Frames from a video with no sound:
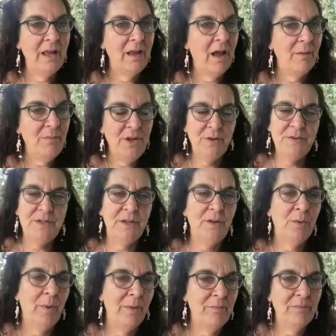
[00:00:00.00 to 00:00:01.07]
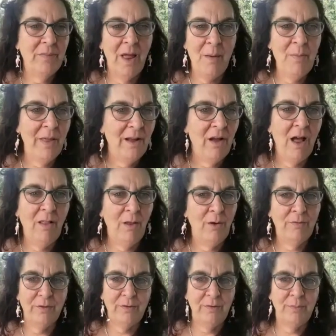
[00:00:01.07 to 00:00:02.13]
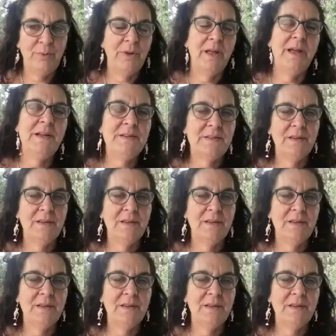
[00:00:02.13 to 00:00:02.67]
I'm YouTube. I'm all over the place.